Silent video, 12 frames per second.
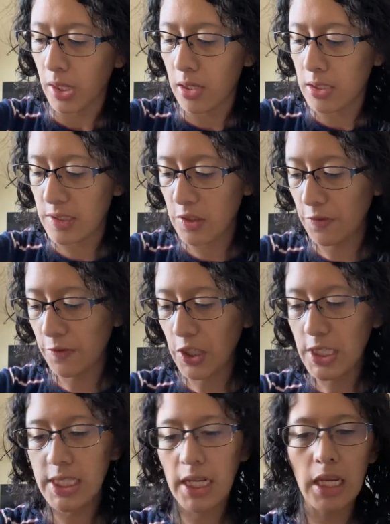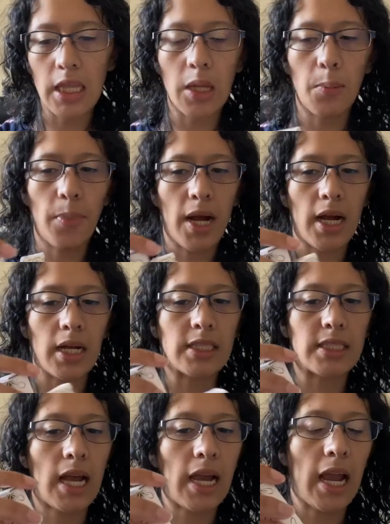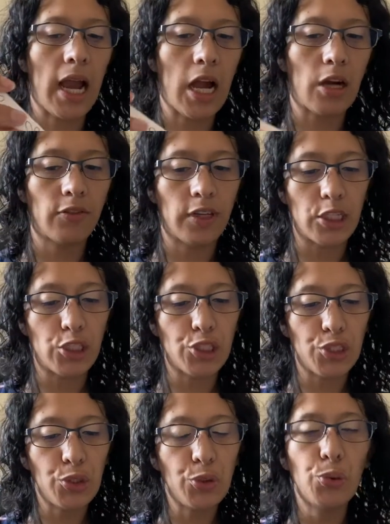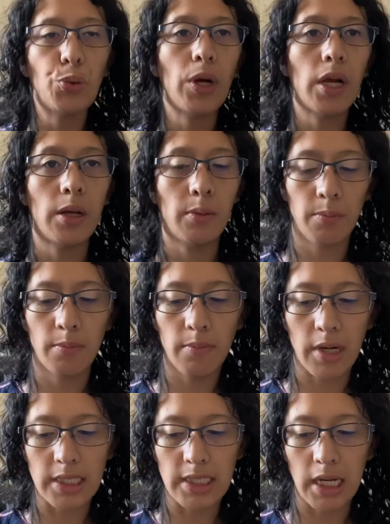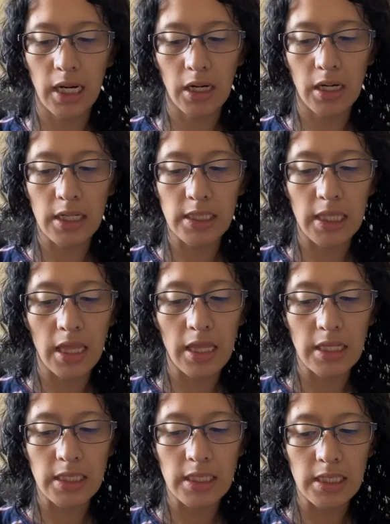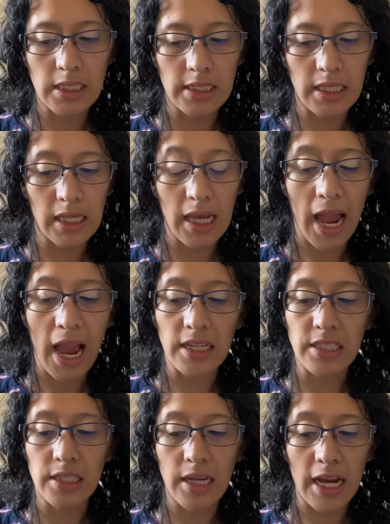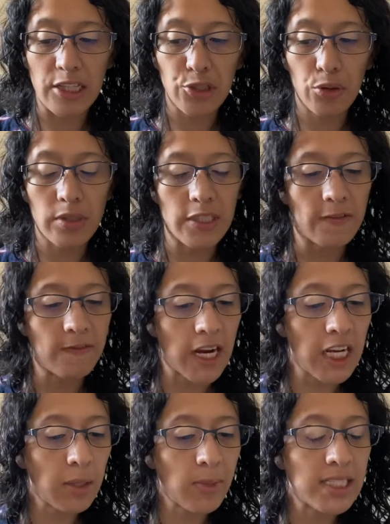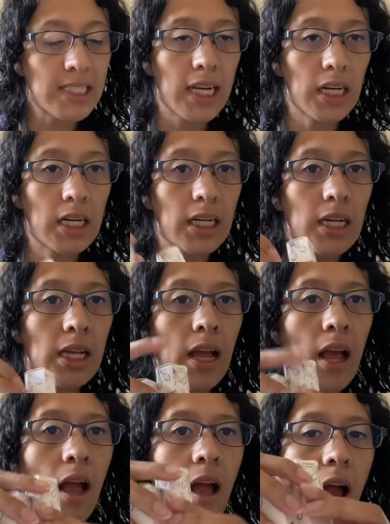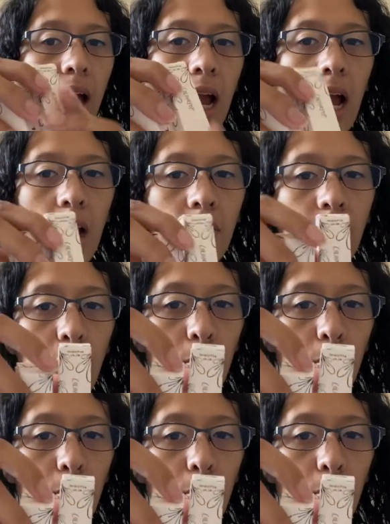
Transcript: So first thing in the box, I have two mascaras. This is the Act Natural Defining Mascara. I have